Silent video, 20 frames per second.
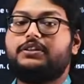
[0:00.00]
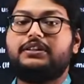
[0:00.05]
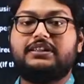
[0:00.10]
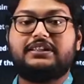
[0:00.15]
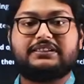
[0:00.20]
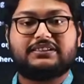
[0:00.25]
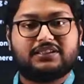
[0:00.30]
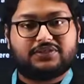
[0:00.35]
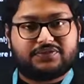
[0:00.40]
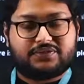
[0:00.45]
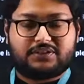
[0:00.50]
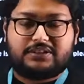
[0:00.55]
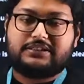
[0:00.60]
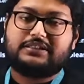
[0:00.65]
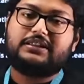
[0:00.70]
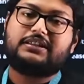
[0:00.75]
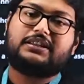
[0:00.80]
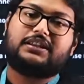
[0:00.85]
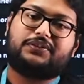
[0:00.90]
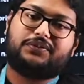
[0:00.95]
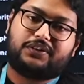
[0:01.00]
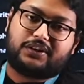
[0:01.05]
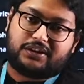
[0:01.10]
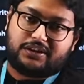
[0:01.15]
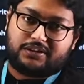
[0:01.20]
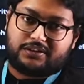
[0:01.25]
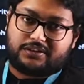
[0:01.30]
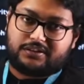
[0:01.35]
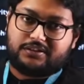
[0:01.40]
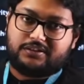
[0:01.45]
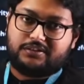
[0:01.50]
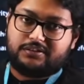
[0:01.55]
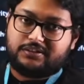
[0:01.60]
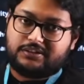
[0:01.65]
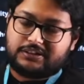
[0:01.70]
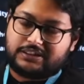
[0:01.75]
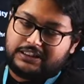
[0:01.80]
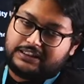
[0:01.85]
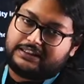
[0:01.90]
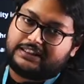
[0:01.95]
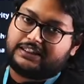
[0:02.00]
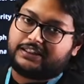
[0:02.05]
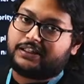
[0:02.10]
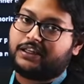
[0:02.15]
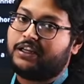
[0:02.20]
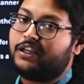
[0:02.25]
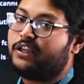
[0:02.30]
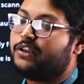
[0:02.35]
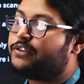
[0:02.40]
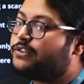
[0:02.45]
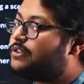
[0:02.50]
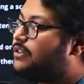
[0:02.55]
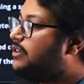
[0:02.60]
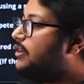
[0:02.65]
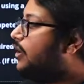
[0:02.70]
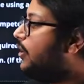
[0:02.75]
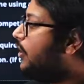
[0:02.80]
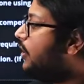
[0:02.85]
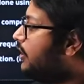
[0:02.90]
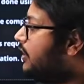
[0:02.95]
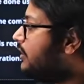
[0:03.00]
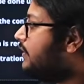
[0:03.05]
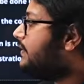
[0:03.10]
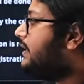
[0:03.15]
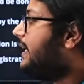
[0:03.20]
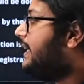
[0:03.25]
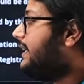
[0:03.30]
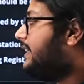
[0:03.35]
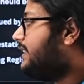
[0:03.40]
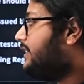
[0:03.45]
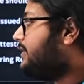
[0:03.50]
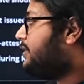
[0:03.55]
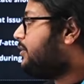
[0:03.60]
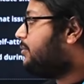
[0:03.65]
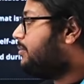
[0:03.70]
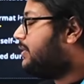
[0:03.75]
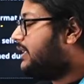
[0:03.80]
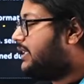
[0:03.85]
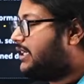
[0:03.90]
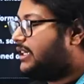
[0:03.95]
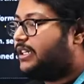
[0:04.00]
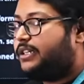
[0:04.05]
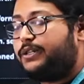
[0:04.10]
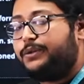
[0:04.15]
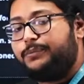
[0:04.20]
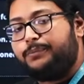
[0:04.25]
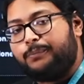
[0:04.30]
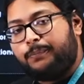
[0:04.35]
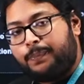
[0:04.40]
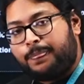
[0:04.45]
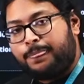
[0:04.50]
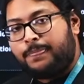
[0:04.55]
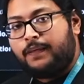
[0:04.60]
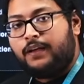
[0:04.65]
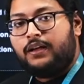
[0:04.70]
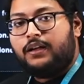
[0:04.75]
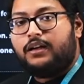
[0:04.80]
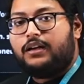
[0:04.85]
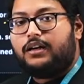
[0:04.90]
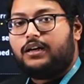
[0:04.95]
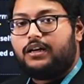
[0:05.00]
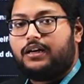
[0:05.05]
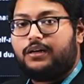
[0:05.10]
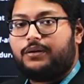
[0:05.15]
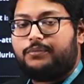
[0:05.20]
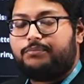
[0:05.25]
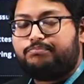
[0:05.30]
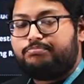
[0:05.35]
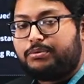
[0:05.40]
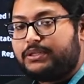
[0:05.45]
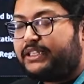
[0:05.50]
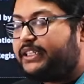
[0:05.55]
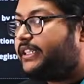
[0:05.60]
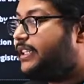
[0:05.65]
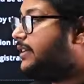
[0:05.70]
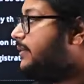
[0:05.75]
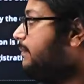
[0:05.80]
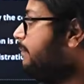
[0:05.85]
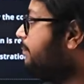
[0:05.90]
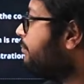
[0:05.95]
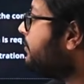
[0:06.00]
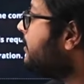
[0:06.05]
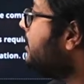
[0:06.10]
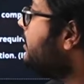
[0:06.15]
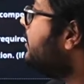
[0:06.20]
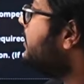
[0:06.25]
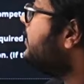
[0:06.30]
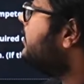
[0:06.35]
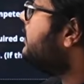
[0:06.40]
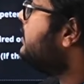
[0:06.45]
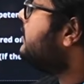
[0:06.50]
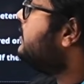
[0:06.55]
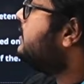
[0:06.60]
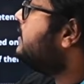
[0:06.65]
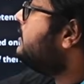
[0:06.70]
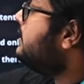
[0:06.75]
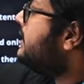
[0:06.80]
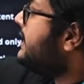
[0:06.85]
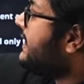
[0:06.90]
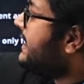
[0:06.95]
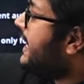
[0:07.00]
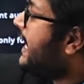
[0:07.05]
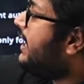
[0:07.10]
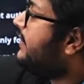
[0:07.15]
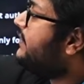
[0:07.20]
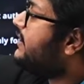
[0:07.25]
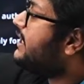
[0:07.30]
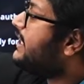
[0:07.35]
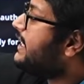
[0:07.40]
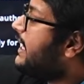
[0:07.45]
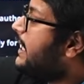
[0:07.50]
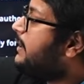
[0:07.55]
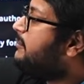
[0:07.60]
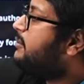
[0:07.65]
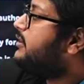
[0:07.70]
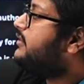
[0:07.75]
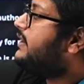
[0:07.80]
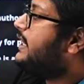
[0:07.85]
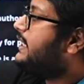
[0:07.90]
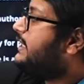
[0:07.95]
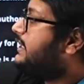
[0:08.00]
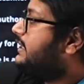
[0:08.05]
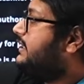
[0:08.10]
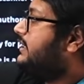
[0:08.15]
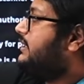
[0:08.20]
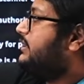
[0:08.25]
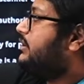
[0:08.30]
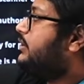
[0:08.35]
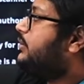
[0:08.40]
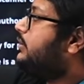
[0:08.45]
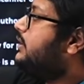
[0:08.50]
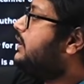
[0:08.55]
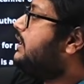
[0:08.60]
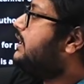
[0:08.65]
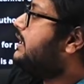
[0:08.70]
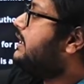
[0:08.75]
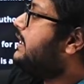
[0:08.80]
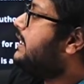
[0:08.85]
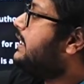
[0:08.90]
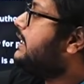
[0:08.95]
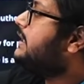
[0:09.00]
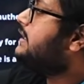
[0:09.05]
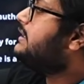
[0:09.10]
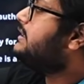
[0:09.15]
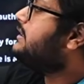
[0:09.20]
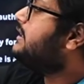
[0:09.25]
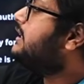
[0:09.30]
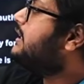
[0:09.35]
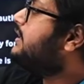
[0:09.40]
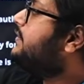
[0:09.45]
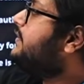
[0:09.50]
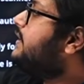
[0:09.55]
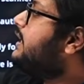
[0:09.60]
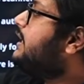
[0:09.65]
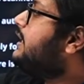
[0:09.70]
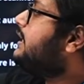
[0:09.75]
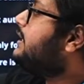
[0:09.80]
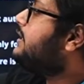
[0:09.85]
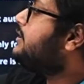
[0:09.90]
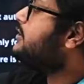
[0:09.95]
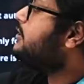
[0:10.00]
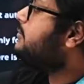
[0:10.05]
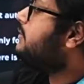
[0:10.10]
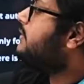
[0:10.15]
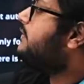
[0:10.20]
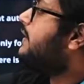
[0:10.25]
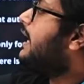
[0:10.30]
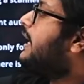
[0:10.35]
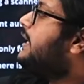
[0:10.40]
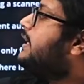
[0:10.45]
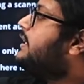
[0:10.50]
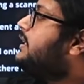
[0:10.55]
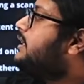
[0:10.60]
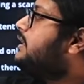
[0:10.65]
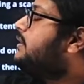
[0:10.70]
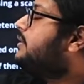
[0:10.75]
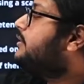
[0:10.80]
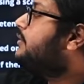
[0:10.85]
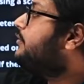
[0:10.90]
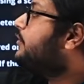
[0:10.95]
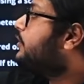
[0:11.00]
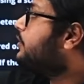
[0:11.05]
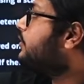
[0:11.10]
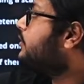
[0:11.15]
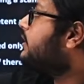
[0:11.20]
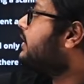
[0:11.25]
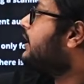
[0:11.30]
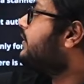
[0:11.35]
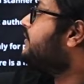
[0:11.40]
reserved certificate. Thing. So all of that needs to be put here. They have again provided this note: key the certificate needs to be valid, photograph